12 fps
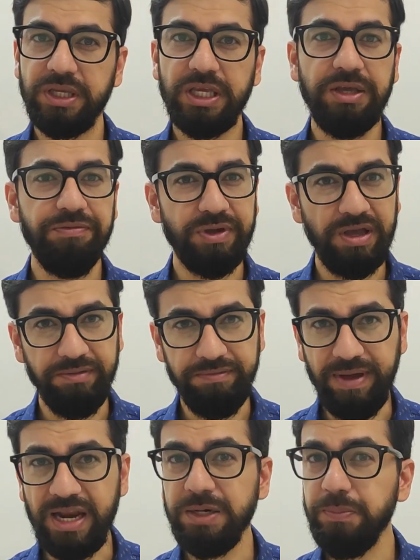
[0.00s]
if you have
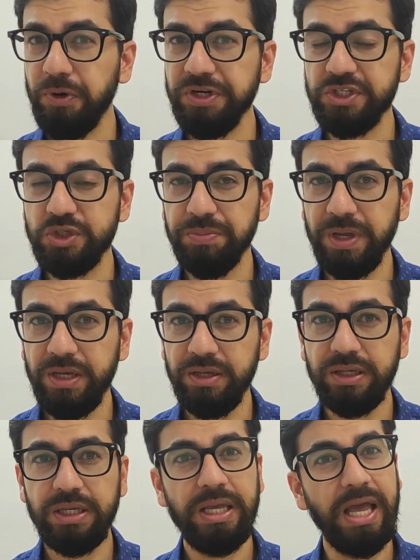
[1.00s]
valid points to
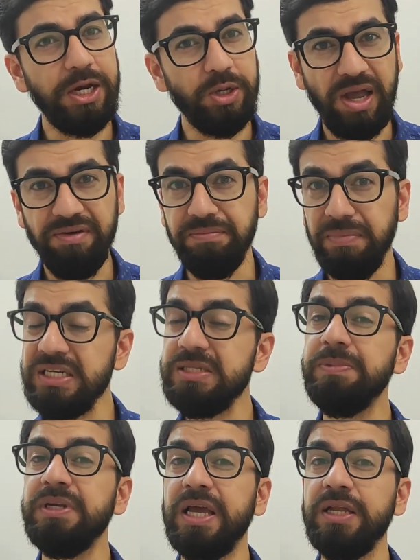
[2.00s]
make and you have
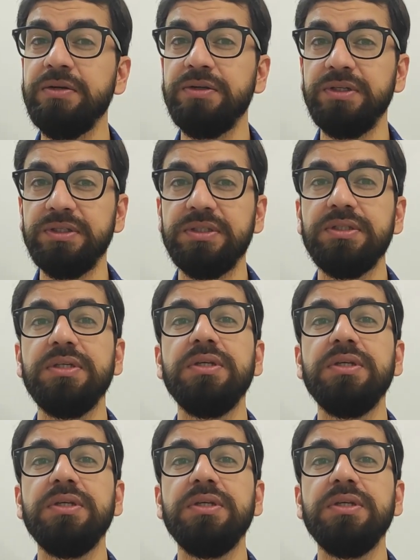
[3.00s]
multiple entries,